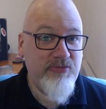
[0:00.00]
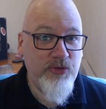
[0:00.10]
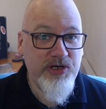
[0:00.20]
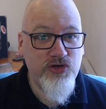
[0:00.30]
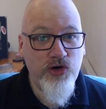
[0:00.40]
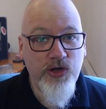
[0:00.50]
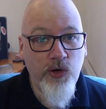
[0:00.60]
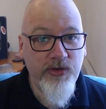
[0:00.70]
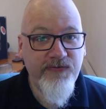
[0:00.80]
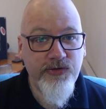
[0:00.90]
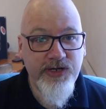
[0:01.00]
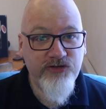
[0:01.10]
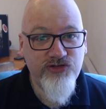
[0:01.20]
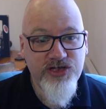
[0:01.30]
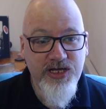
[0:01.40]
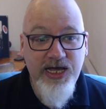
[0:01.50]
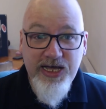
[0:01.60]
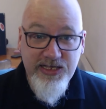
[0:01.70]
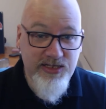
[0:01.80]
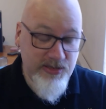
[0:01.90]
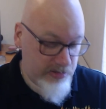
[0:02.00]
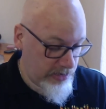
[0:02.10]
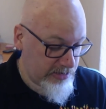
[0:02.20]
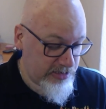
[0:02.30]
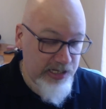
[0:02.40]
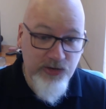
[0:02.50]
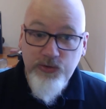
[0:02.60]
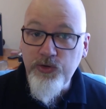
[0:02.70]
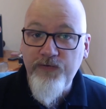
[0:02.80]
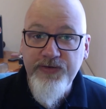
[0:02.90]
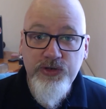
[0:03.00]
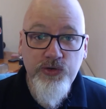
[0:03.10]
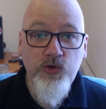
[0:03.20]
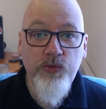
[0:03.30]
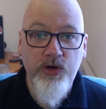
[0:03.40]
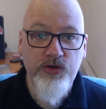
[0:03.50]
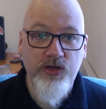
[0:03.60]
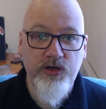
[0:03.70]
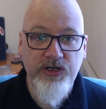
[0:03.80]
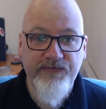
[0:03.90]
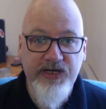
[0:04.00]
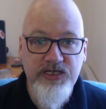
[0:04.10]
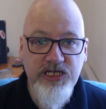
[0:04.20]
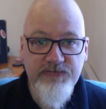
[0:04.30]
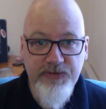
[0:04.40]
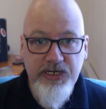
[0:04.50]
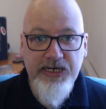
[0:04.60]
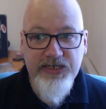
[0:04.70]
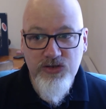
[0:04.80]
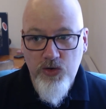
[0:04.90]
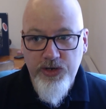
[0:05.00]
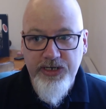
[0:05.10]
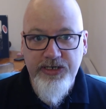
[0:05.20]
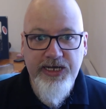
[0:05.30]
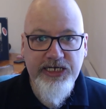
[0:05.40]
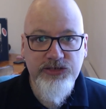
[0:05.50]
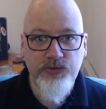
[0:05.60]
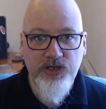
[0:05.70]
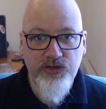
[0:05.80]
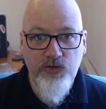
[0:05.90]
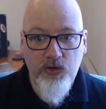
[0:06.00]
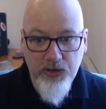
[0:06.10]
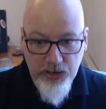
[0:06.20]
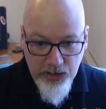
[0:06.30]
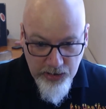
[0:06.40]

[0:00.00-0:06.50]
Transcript: Hope you enjoyed it. I hope you found it interesting. It's, as I said, I don't often do mouth to lung devices, but I saw it at Expo and I thought,